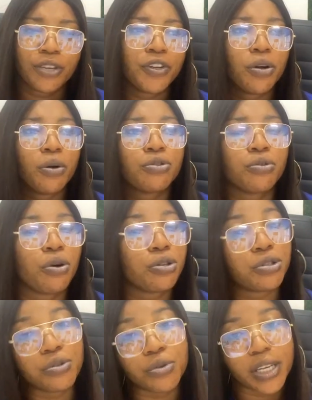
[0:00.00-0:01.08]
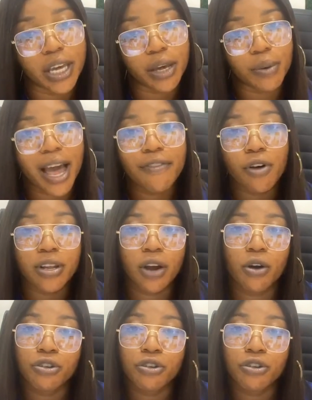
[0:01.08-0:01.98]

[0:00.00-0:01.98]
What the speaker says: So if you don't want to go to UK, we have other